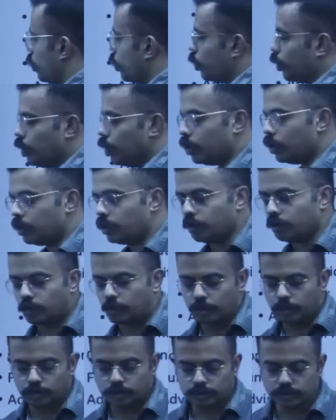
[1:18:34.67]
role.
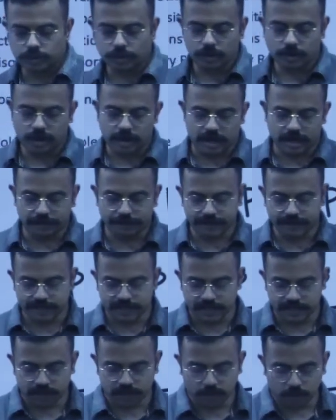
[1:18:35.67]
So
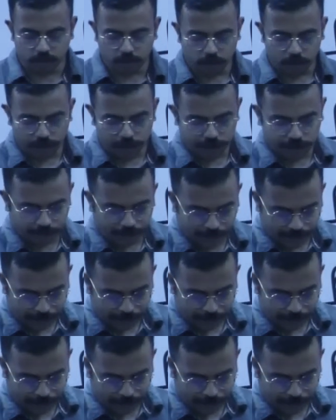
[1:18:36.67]
advisory role. What do you